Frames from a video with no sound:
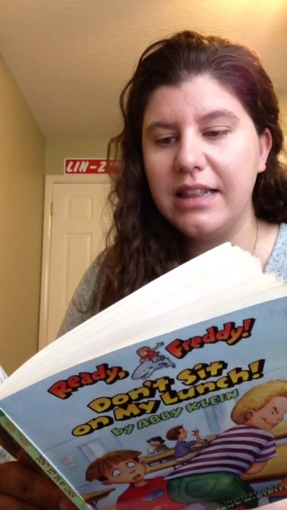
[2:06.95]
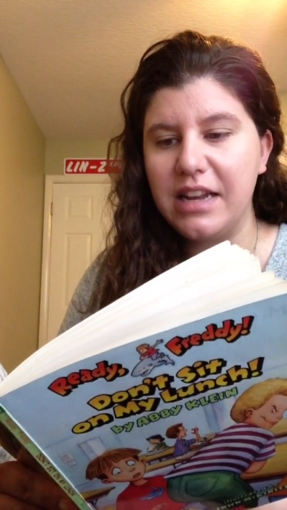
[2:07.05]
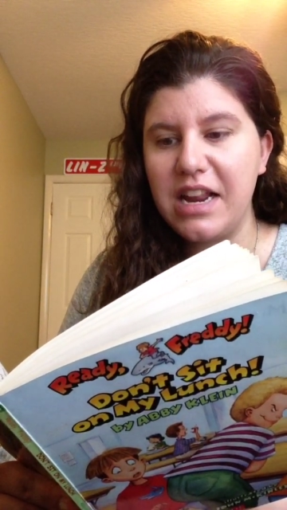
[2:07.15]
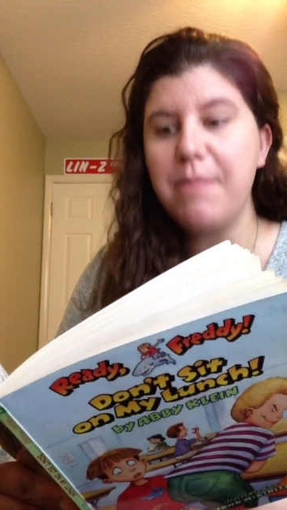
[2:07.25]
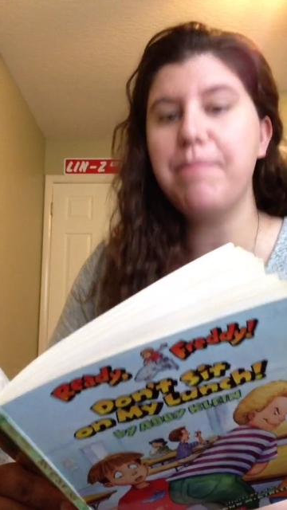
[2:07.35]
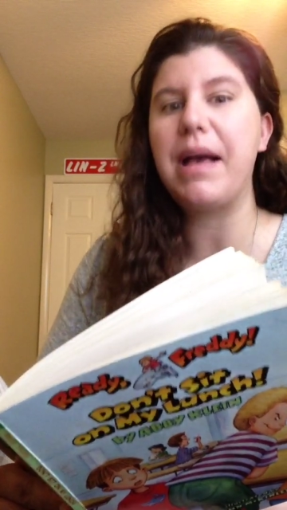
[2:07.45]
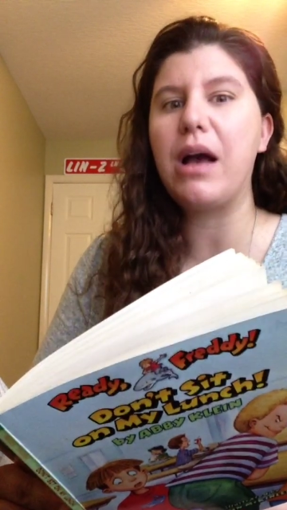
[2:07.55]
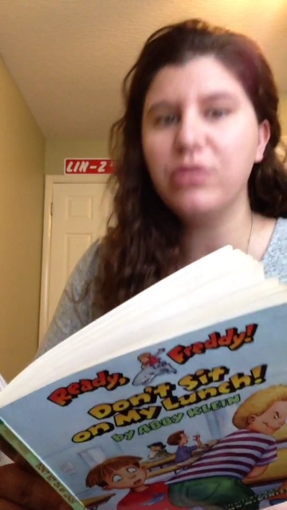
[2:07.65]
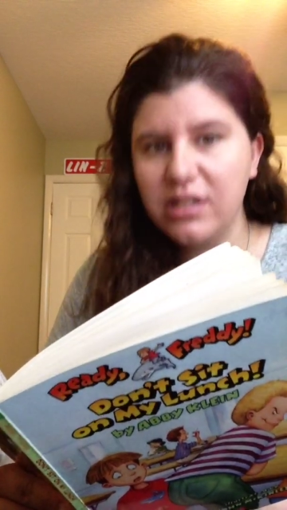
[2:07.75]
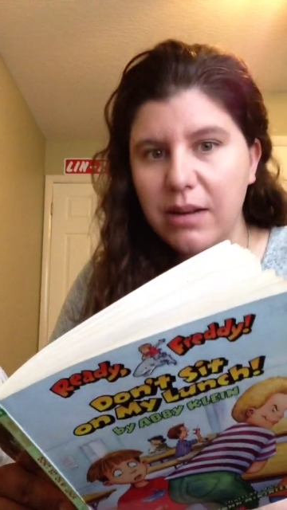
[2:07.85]
Then he
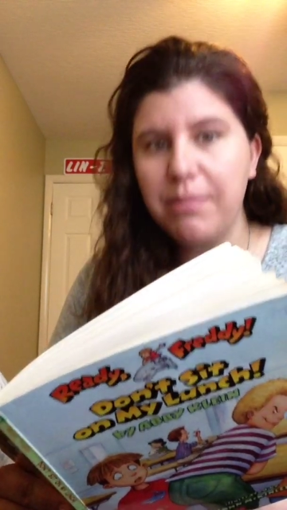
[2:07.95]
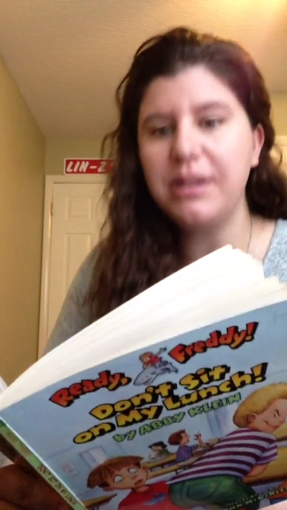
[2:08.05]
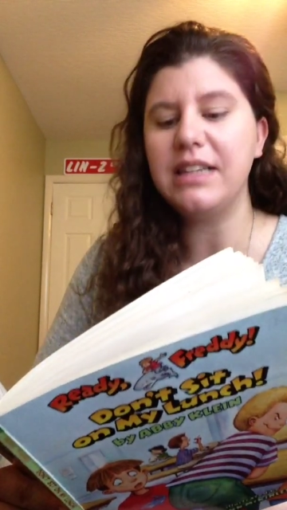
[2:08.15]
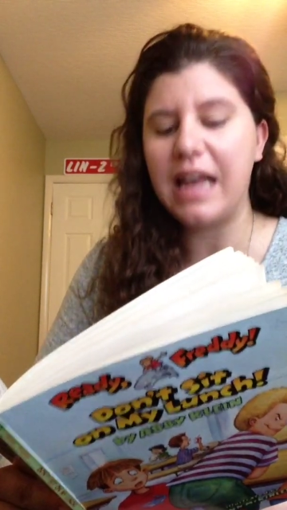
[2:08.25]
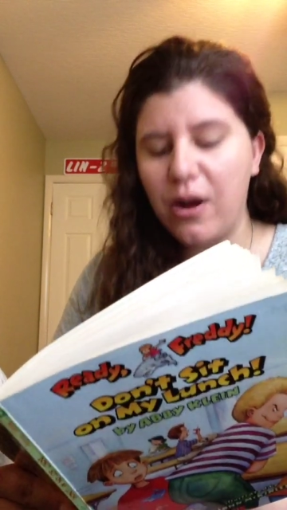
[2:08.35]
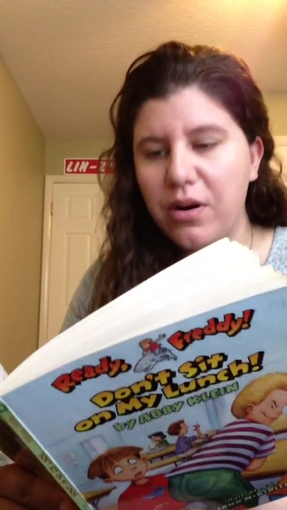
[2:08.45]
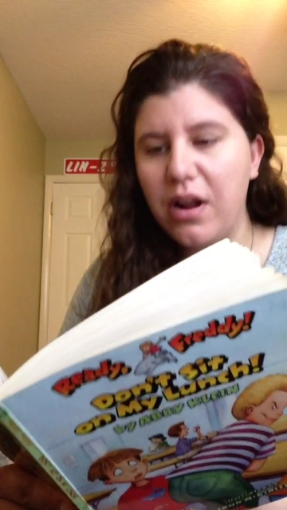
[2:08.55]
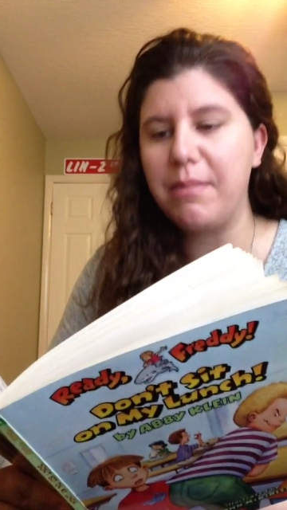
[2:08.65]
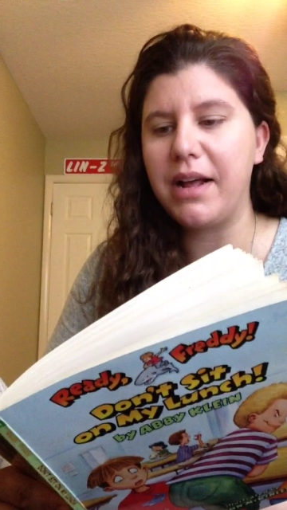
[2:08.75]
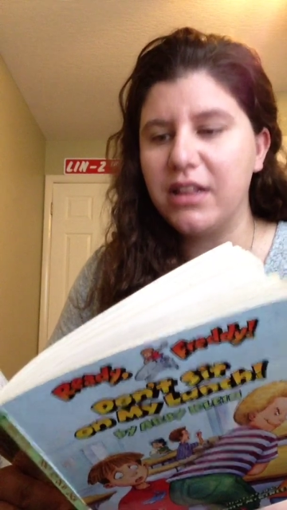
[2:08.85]
bounced up and down
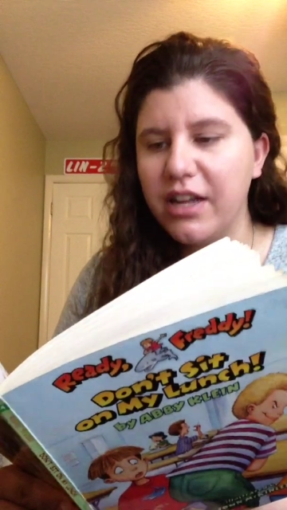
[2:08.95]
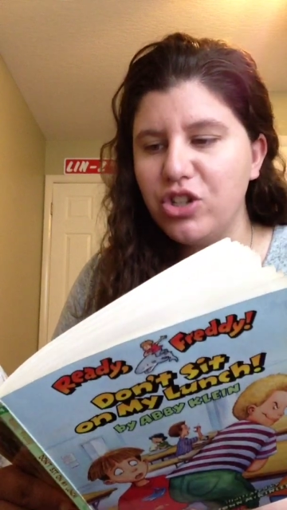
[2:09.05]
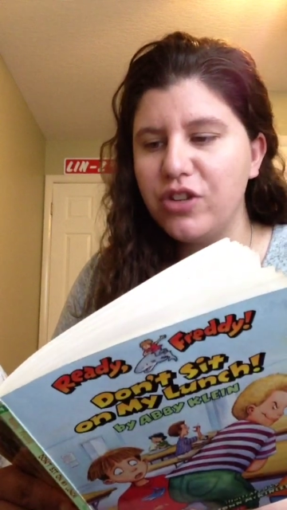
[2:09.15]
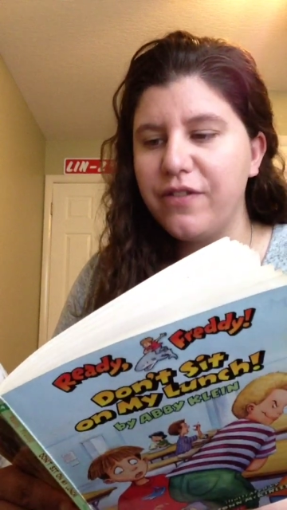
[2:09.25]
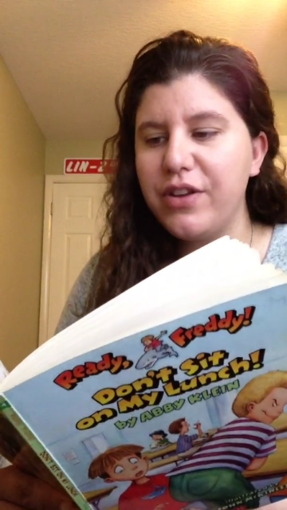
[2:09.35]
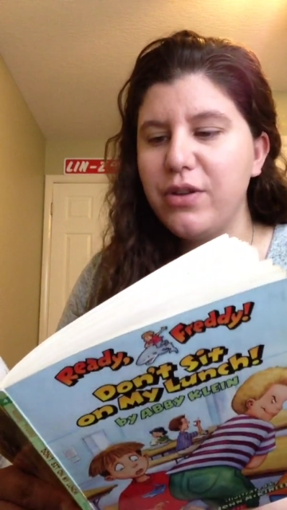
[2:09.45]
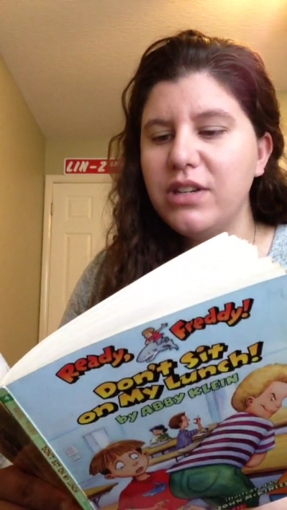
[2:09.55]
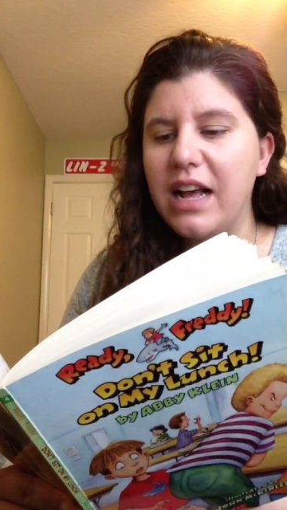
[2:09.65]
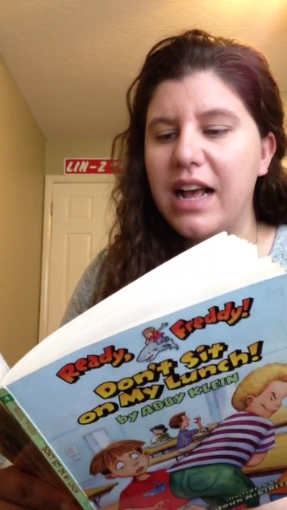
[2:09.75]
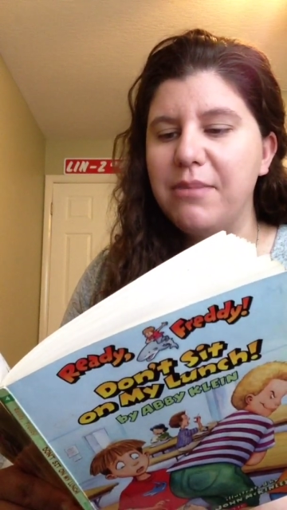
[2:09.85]
on my lunch a few
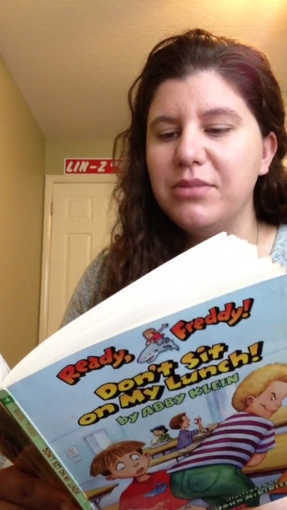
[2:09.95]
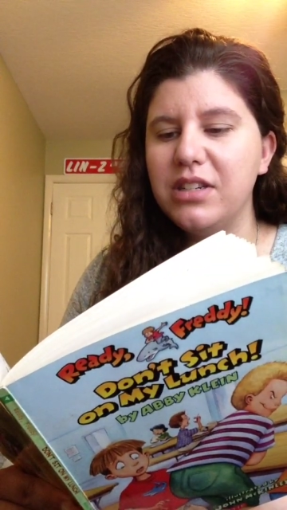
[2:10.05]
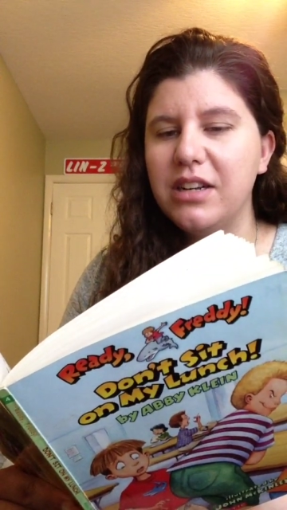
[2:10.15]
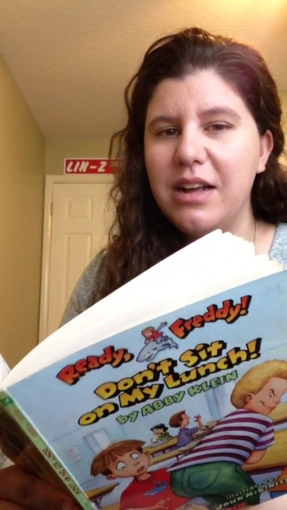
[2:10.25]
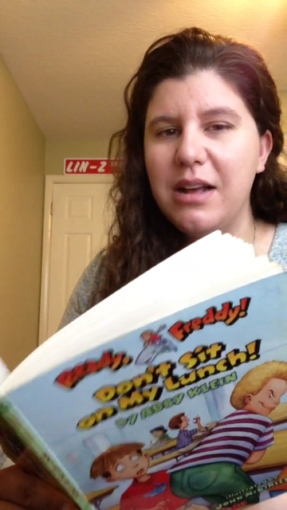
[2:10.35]
times